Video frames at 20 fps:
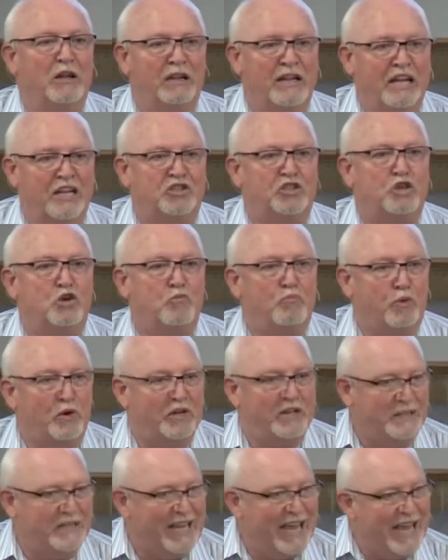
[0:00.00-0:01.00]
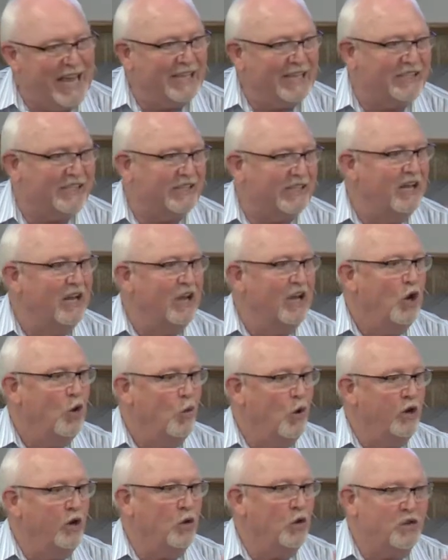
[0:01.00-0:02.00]
leads to pretense,
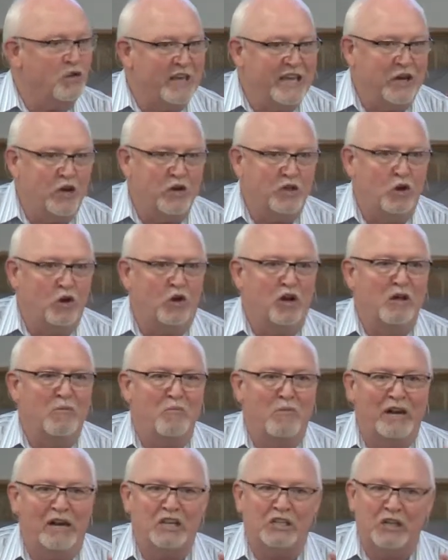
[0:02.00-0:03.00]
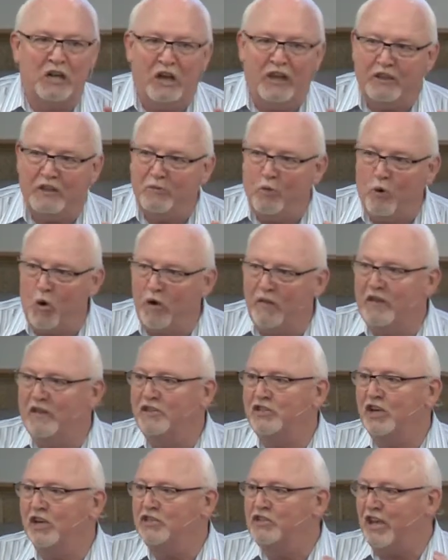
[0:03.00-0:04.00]
where you think you're doing it, but it's nothing more than
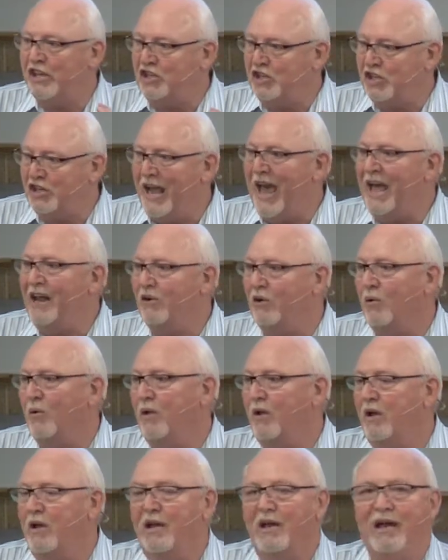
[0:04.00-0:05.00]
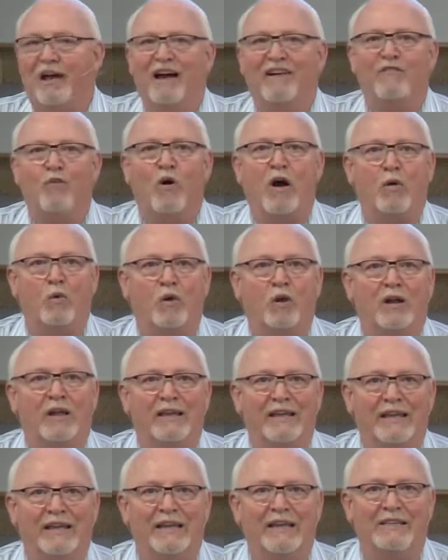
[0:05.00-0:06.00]
just a shadow of what really
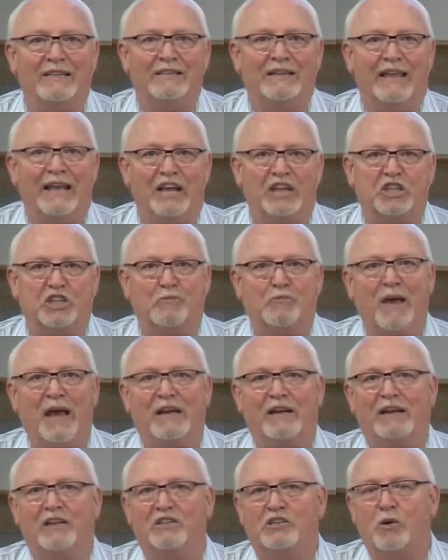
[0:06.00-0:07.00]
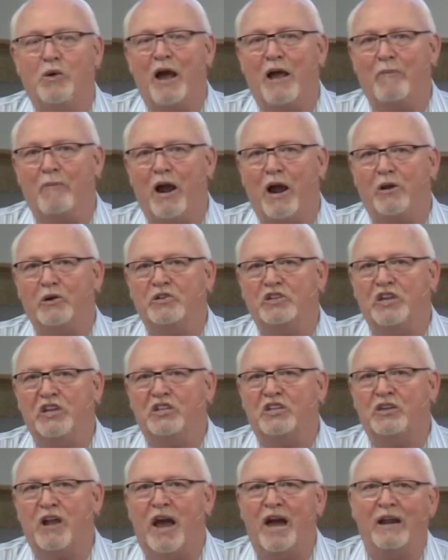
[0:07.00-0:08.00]
is expected. So hypocrisy
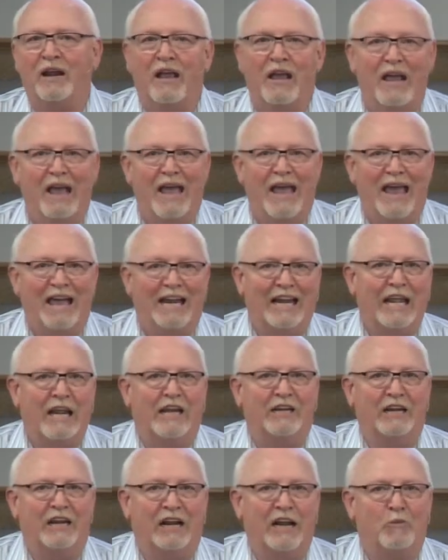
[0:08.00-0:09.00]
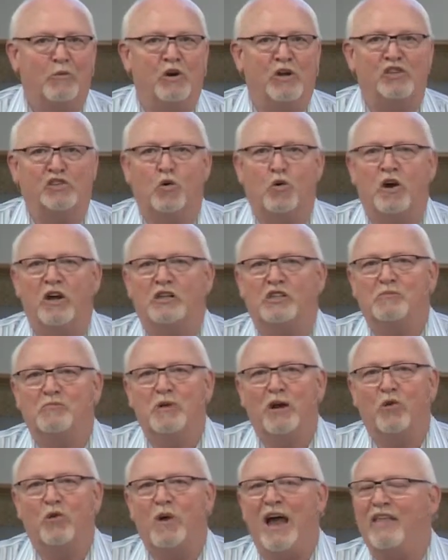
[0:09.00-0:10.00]
is not a lit, deliberate choice,
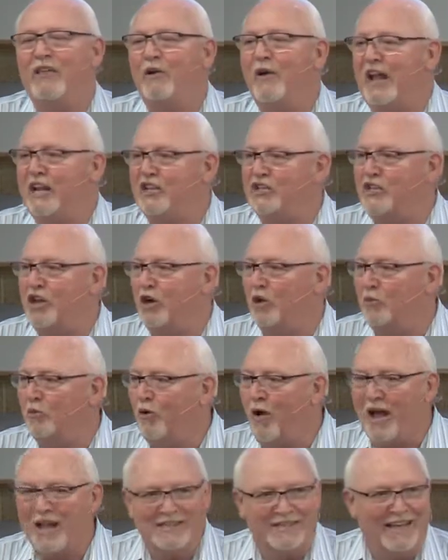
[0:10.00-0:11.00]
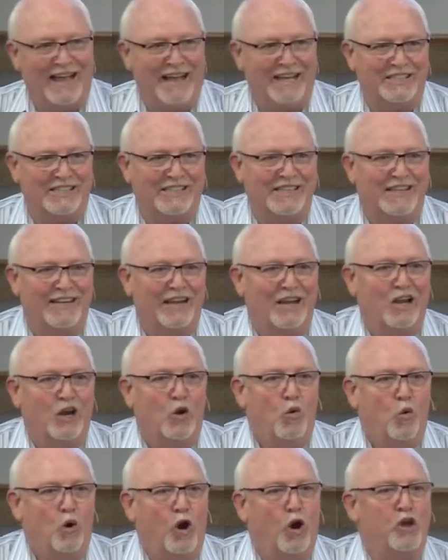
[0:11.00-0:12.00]
but rather a subtle process
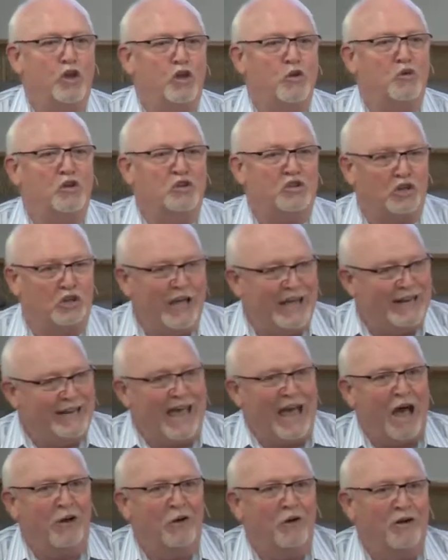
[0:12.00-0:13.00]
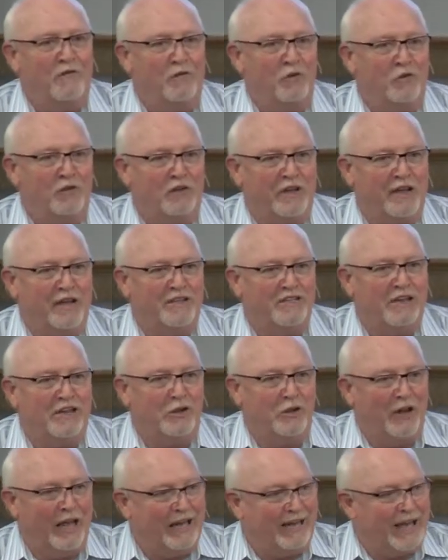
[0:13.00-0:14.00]
where you just let down on a few things, and
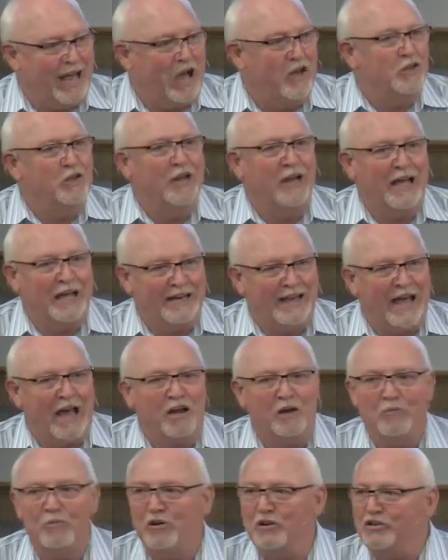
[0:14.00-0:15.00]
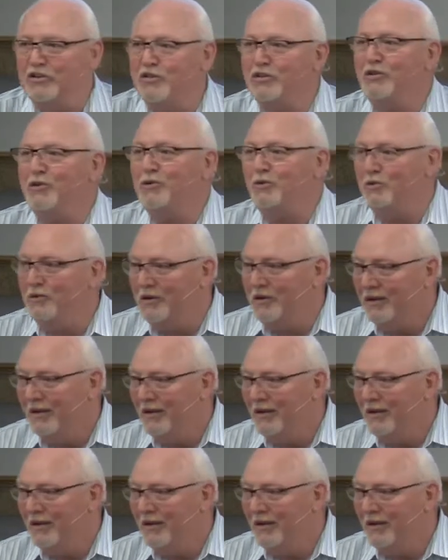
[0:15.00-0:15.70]
you let down, you let down, and pretty soon